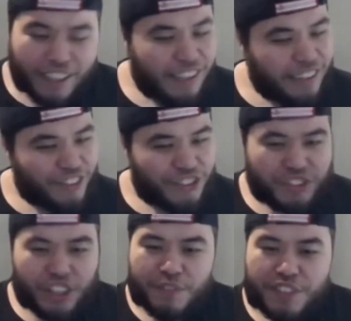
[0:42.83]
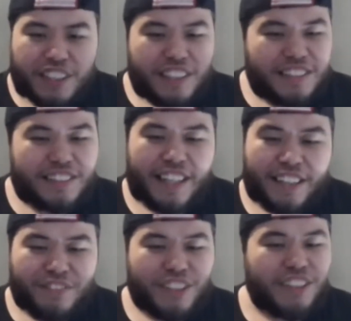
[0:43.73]
There's something inside
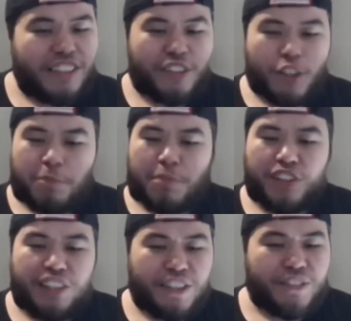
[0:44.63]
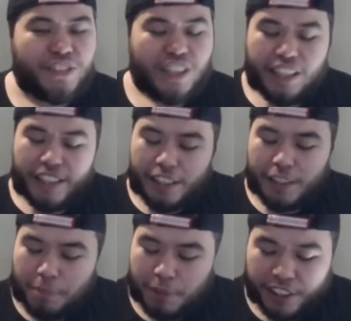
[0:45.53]
me that just believes in the
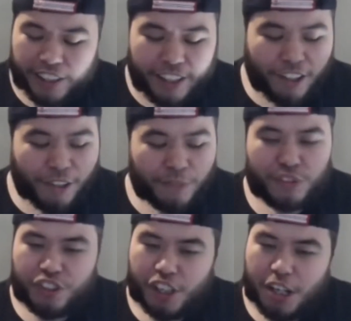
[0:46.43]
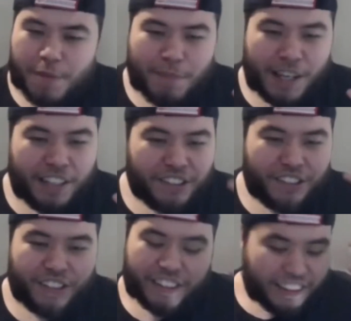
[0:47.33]
playoffs. Jeremy
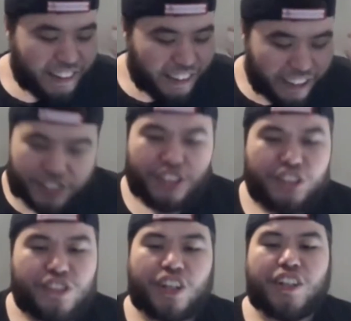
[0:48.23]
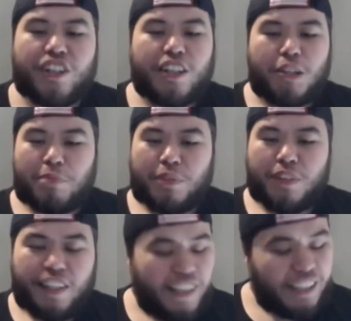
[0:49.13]
Peña, he's going to turn it up.
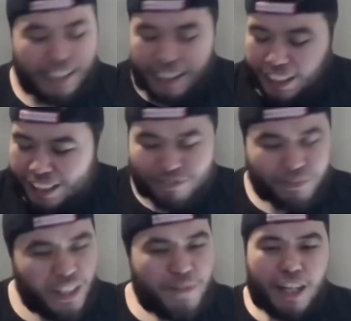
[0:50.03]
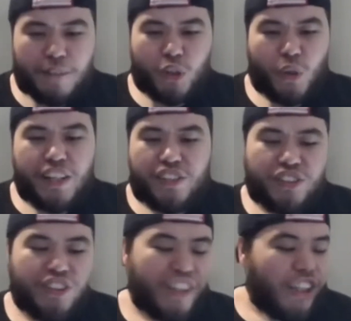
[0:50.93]
Maybe I'm
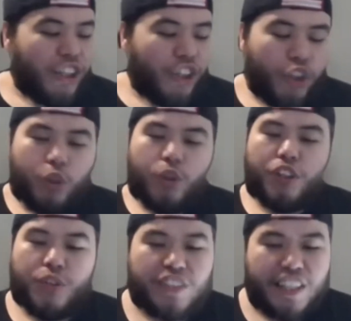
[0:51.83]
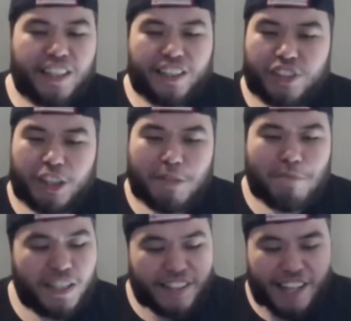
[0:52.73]
crazy. Who do you think is going to
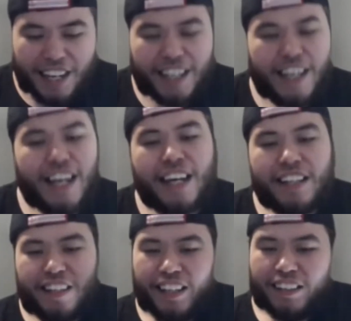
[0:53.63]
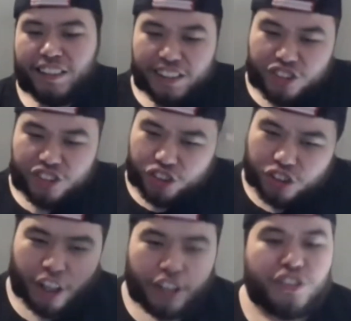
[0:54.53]
be that guy that just
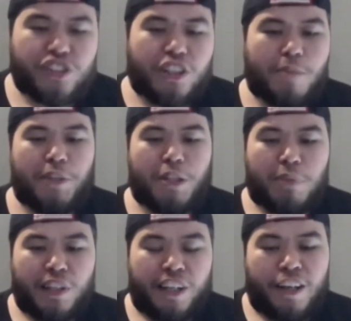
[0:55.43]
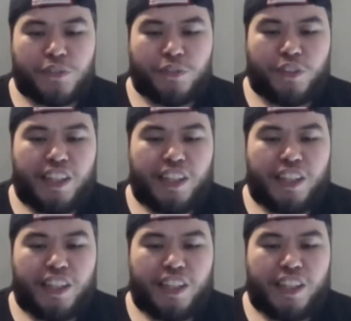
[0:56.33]
turns it up in the playoffs for the